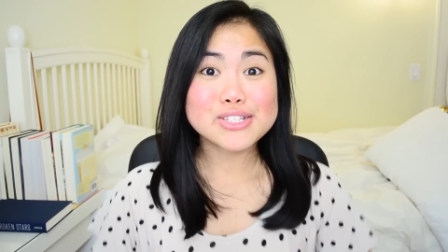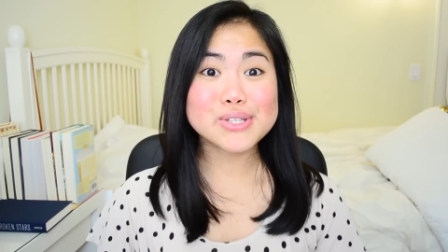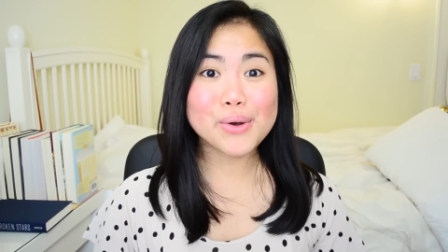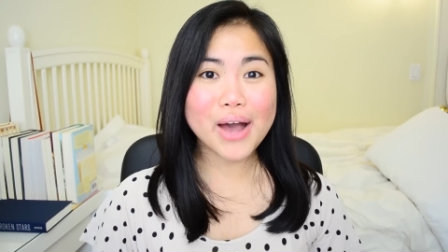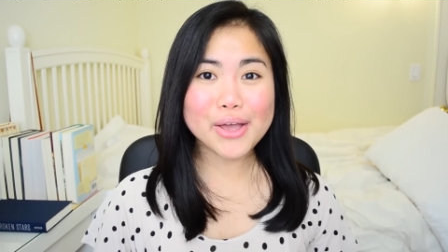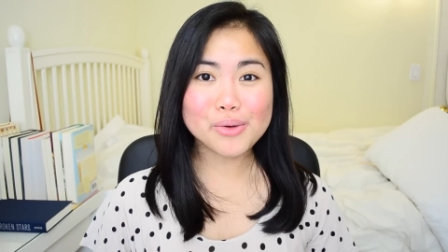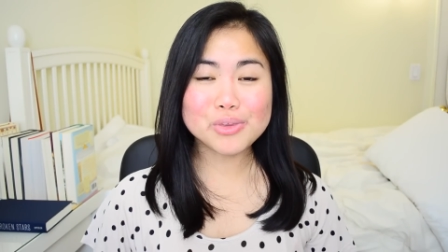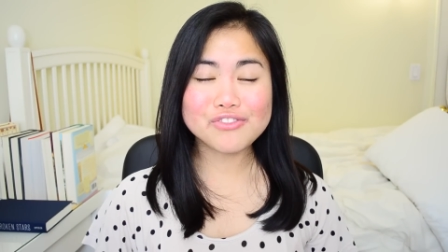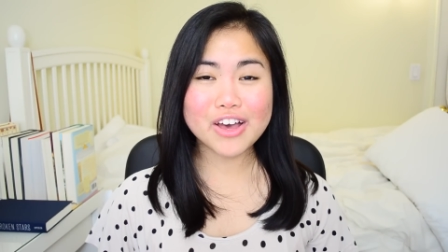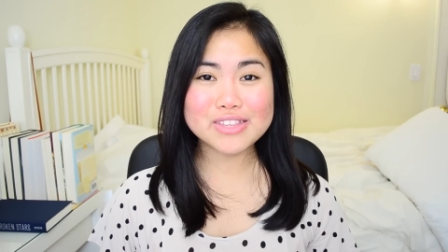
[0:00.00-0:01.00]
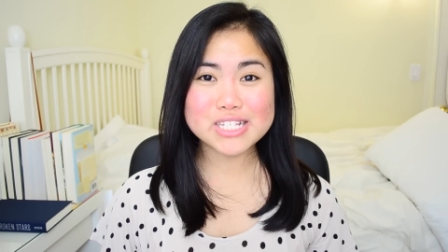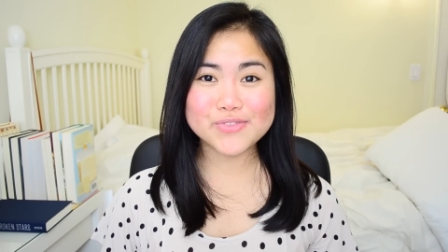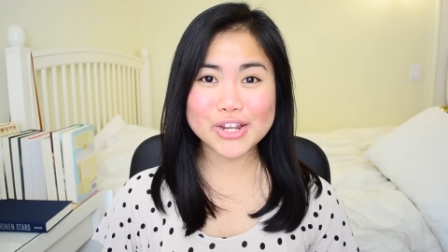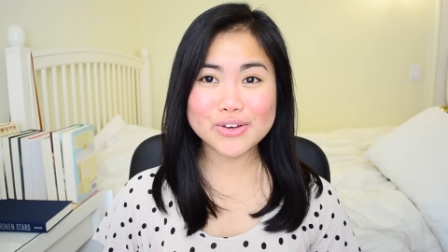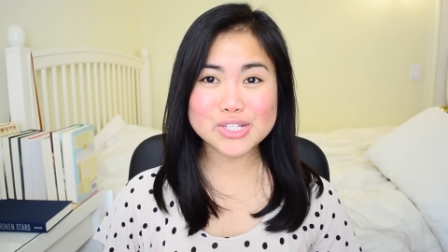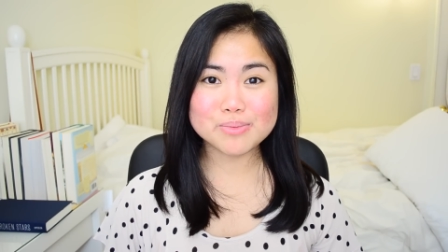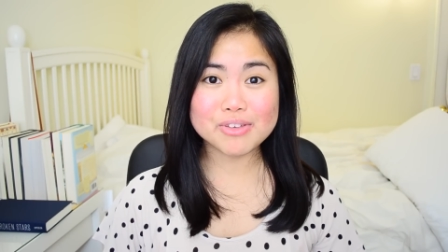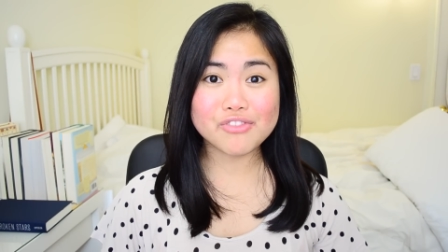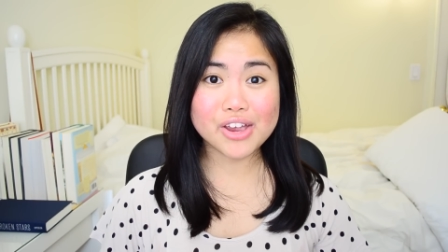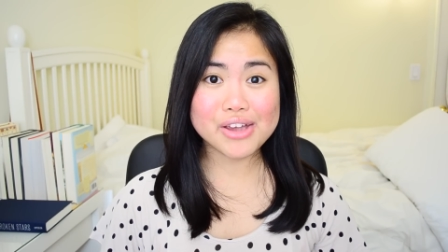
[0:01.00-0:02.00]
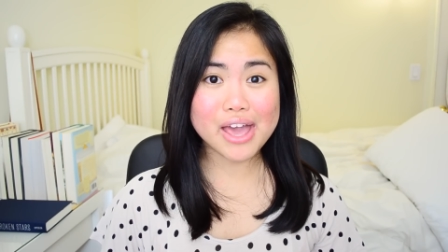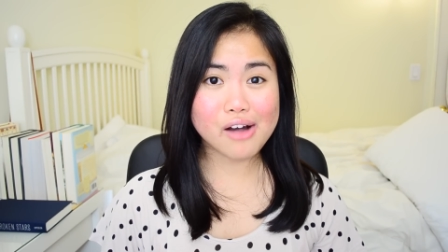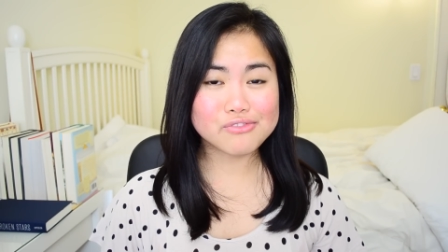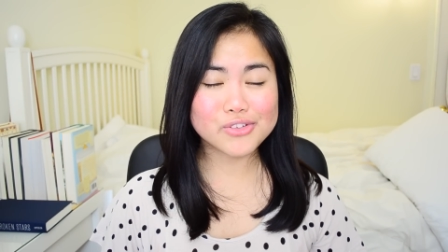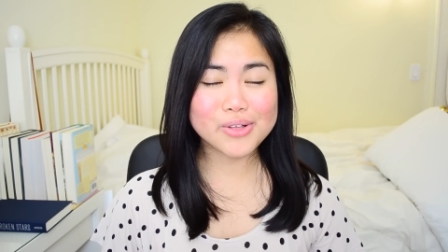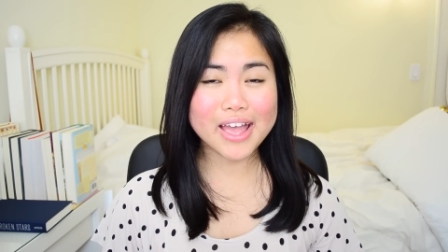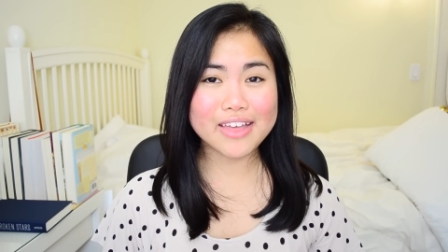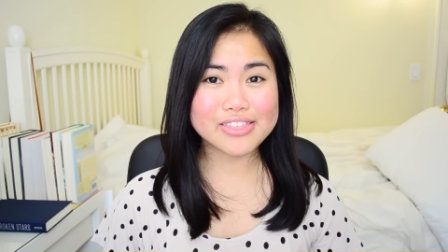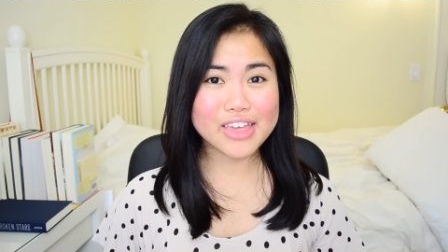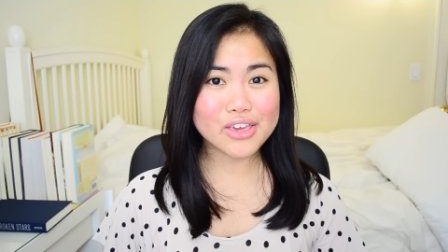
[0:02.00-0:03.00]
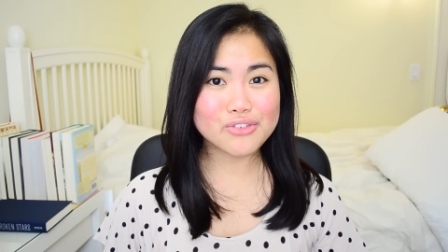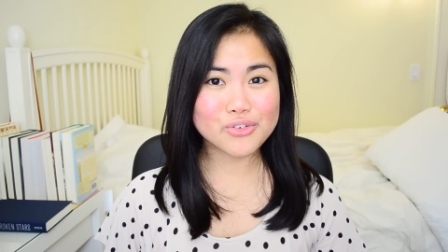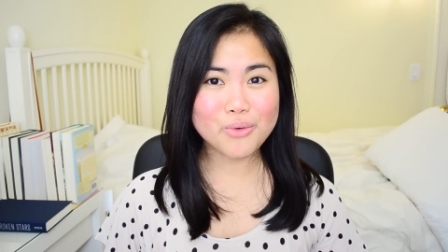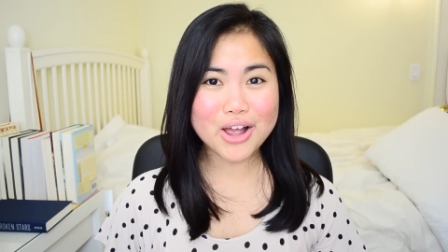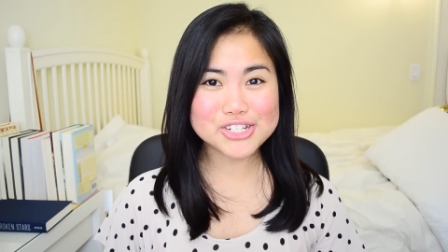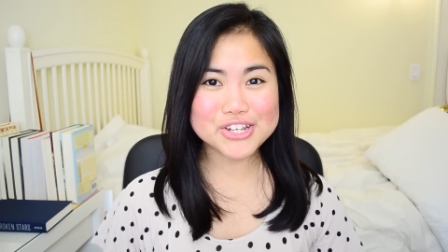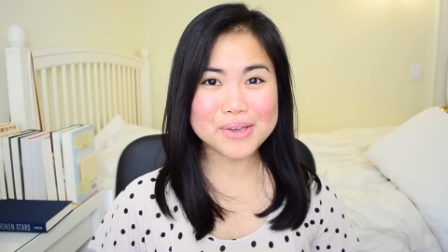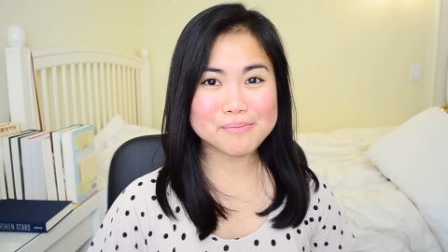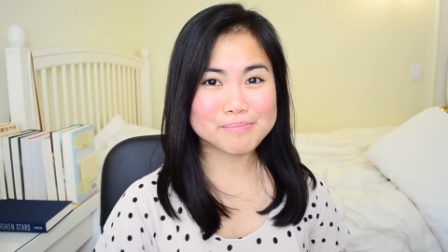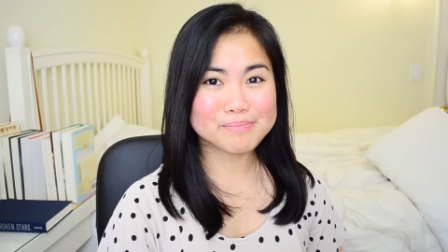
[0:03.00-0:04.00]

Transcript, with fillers: So I hope you found this video to be very helpful and thank you for watching.